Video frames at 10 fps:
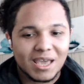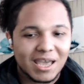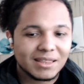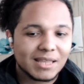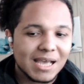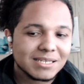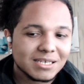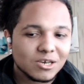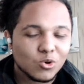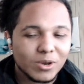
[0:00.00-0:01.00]
And that
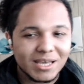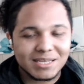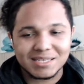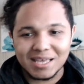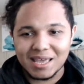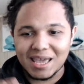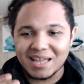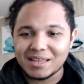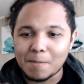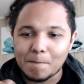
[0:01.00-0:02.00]
skill is
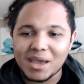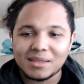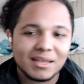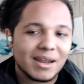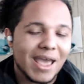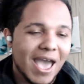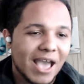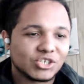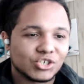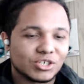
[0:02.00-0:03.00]
independent
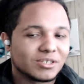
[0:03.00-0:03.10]
action.